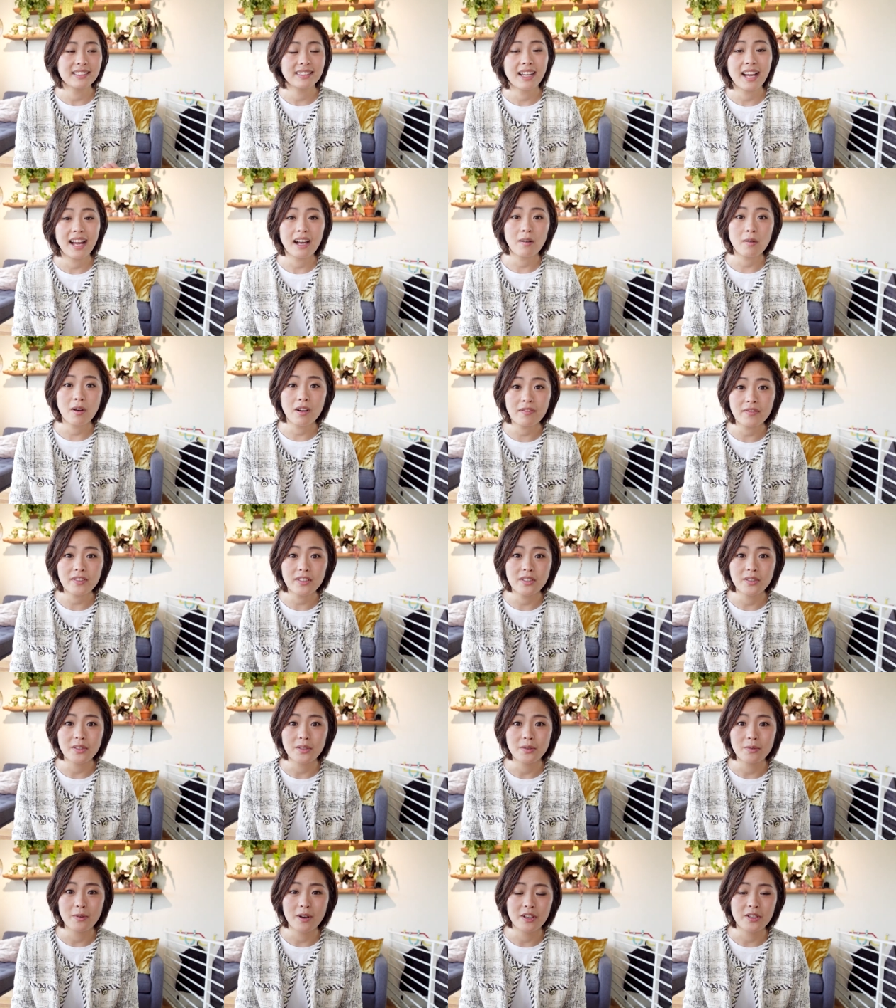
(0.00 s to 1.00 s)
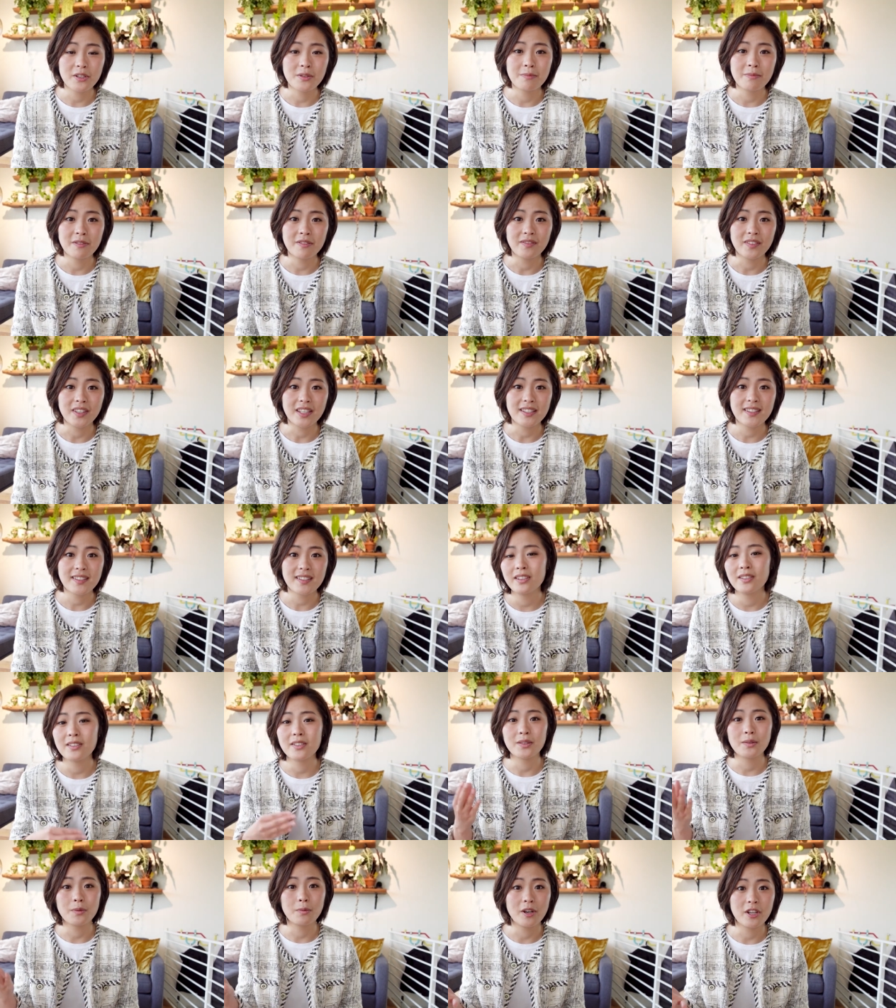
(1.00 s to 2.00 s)
How often do you watch movies?
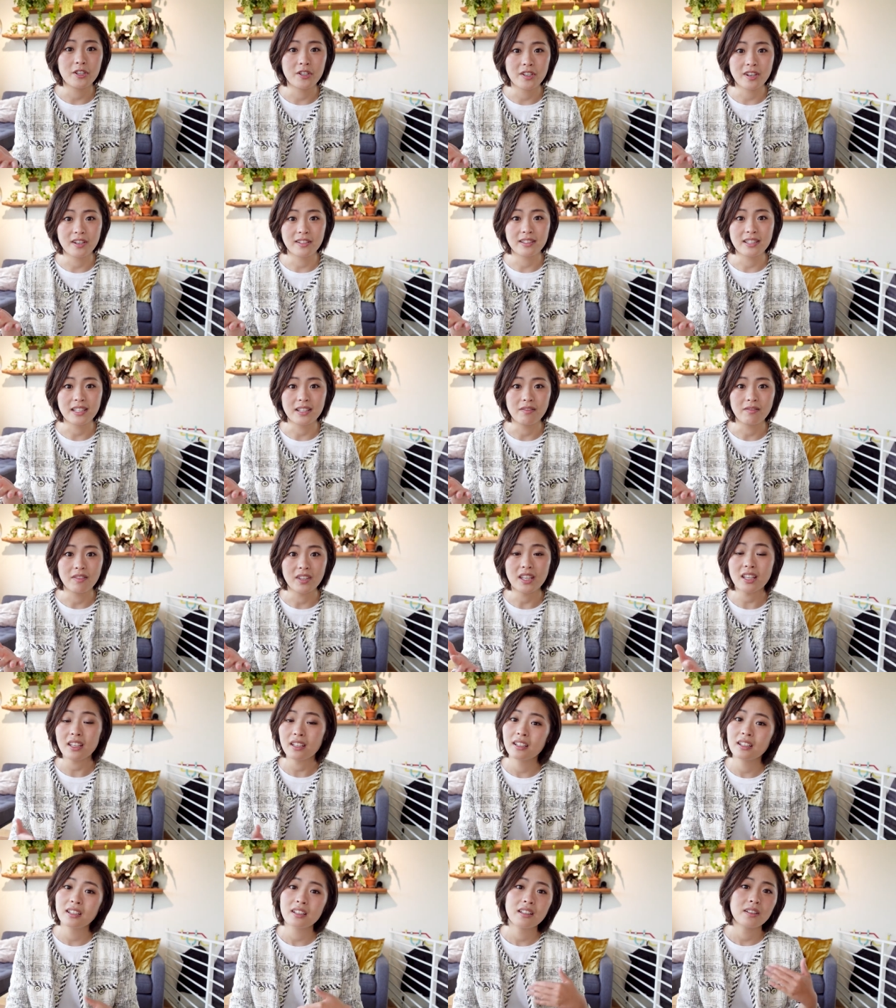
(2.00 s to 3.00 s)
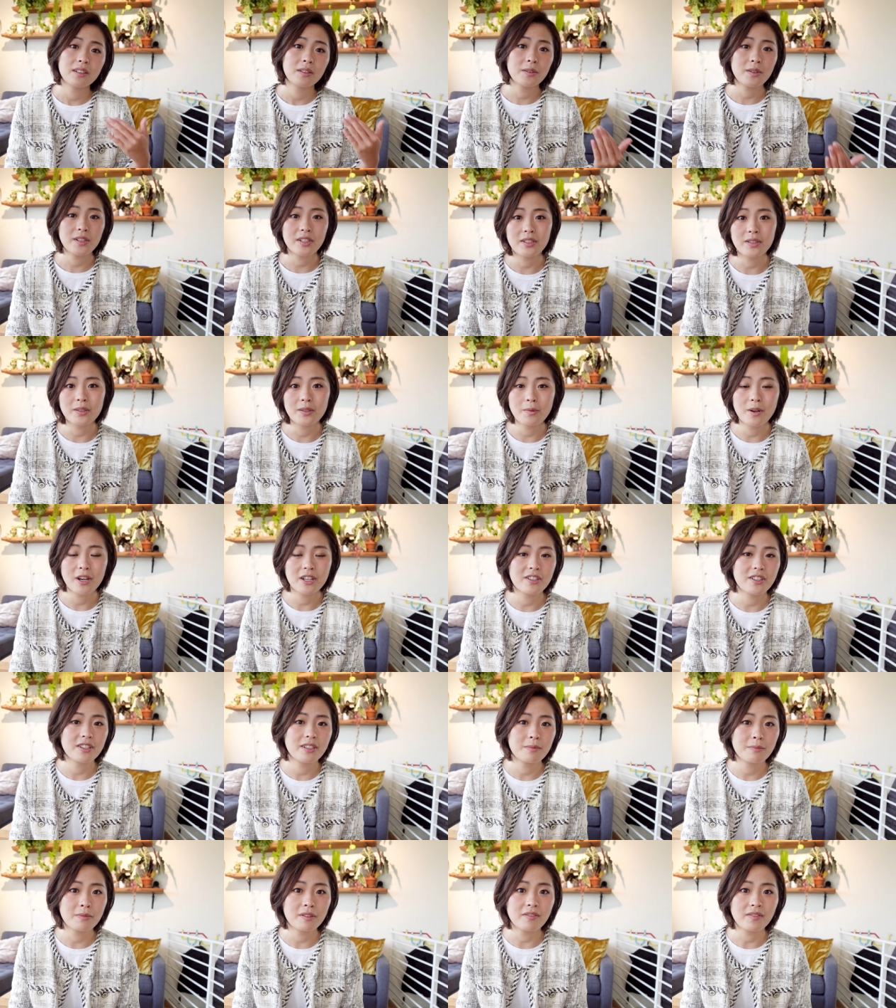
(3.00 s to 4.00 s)
Do you watch it on TV? Or do you watch
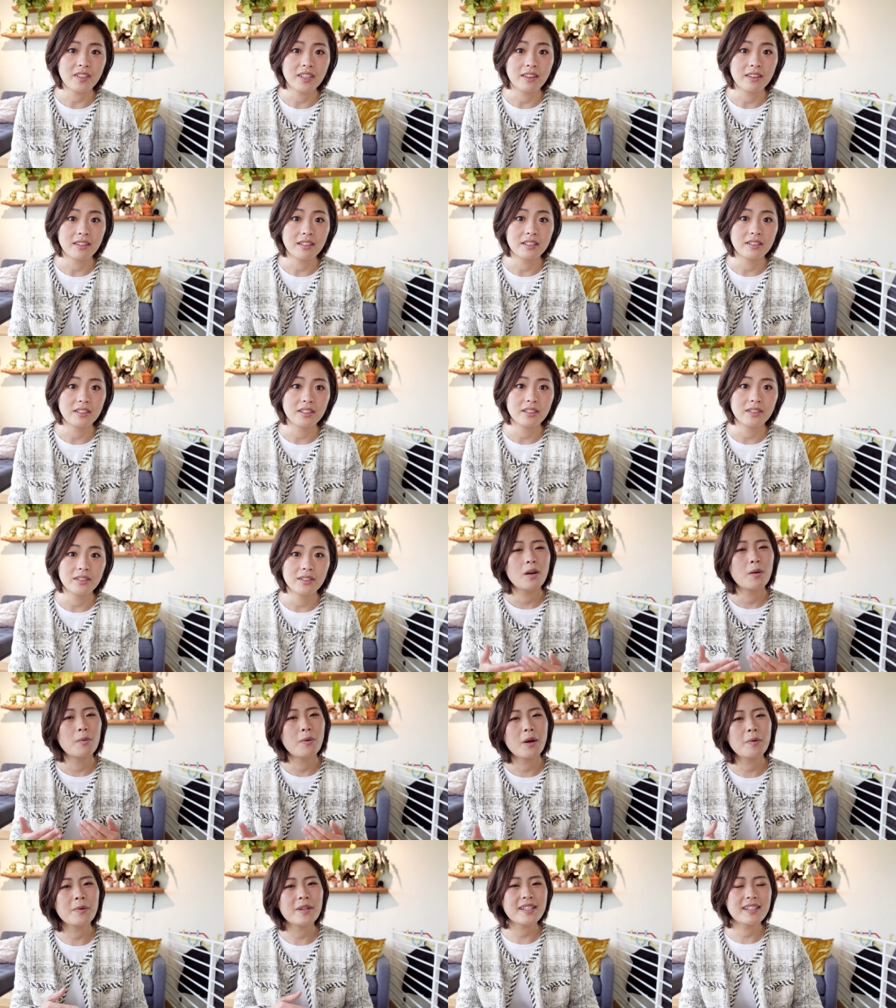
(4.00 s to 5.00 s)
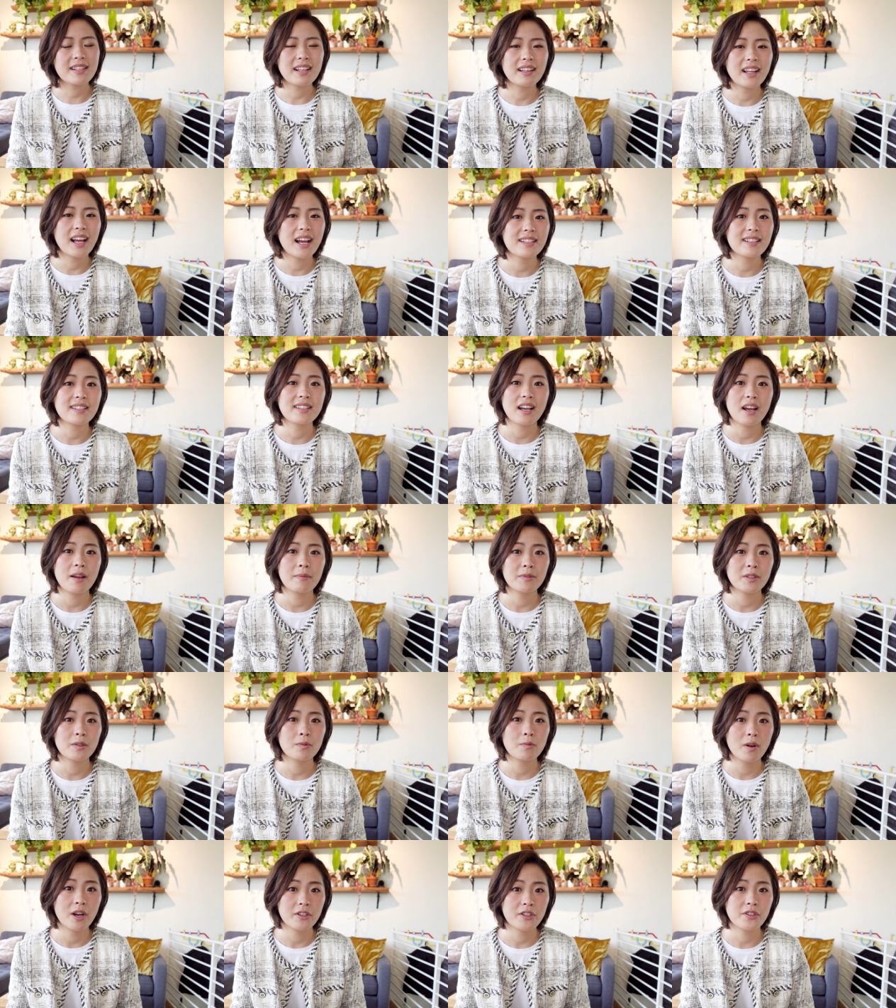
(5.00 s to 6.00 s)
in a movie theater? When was the last time
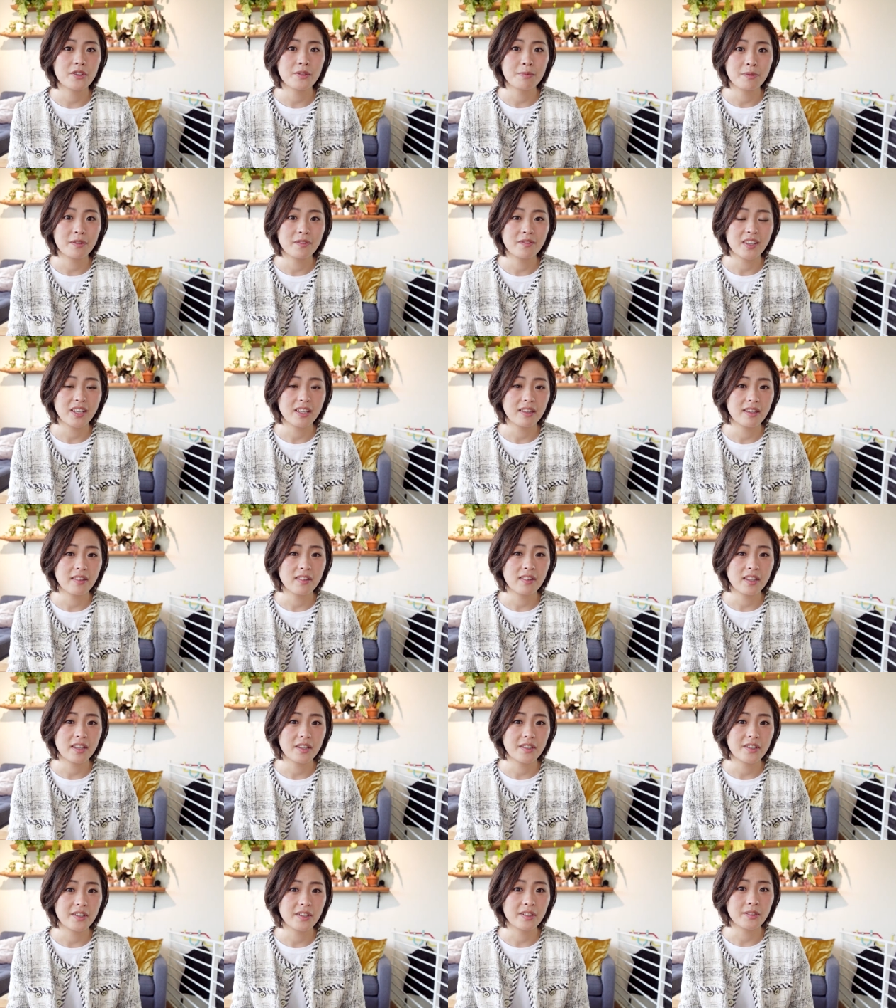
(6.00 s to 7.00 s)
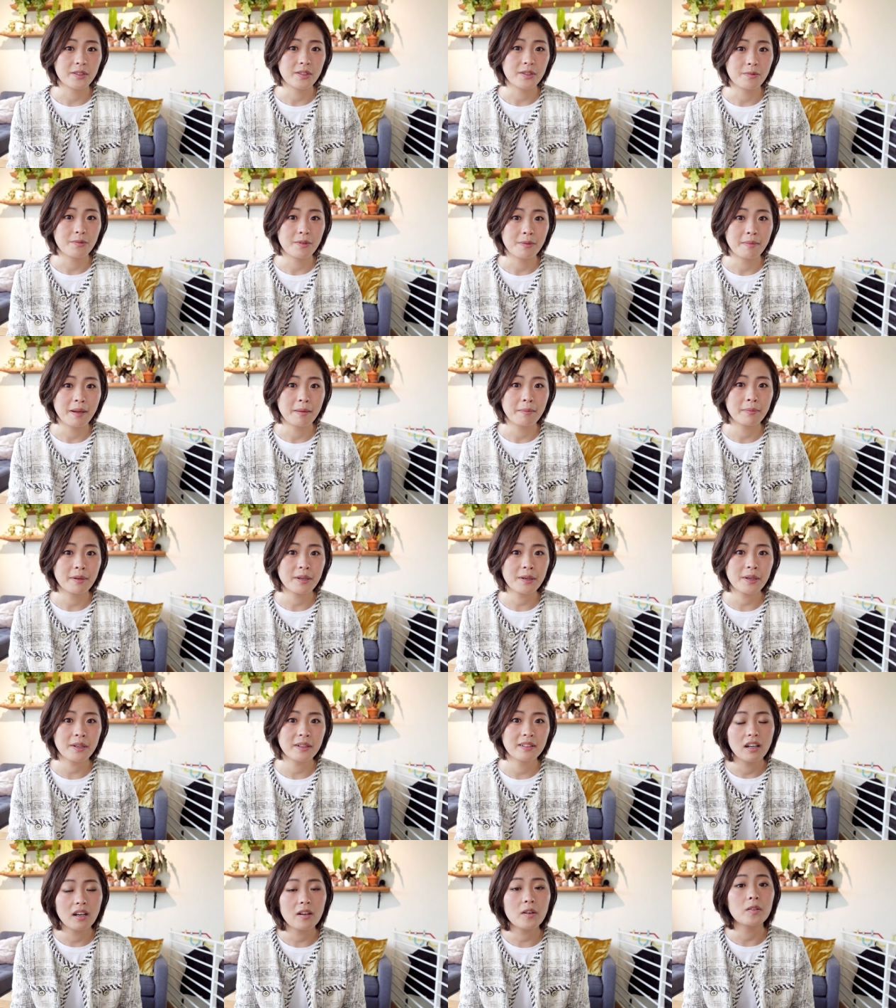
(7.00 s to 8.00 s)
you watched a movie in the theater? Could you
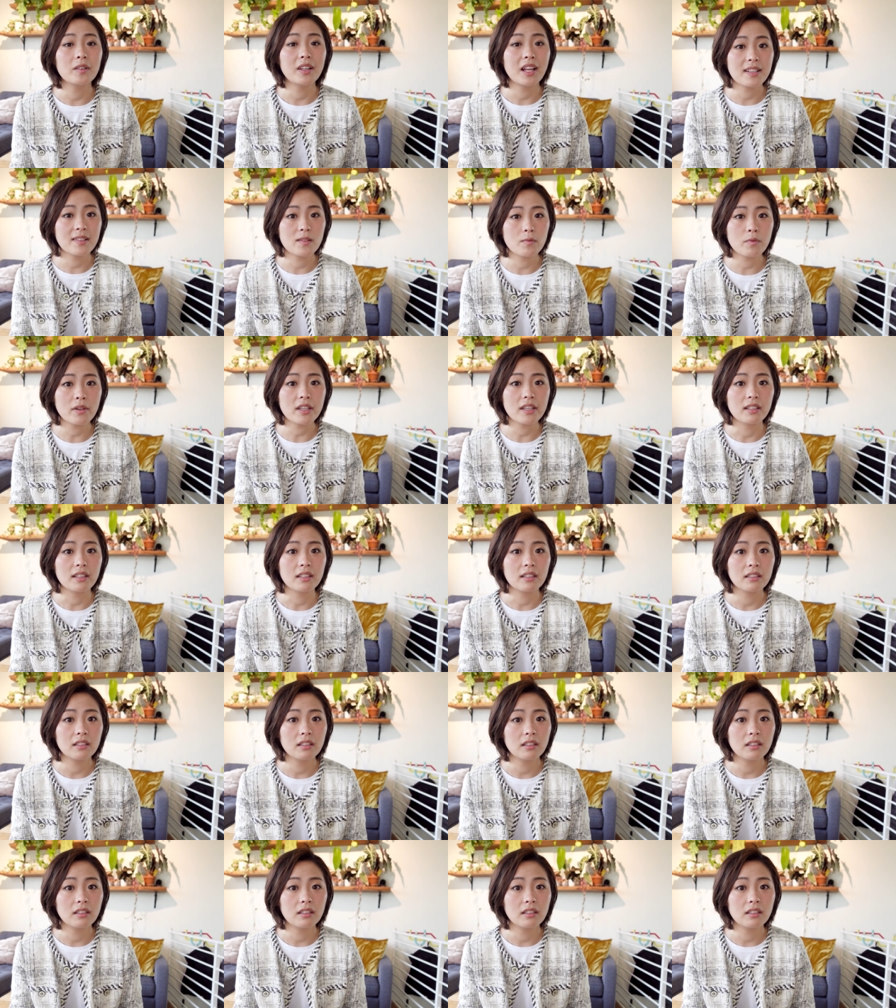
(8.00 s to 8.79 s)
remember? Oh, last week.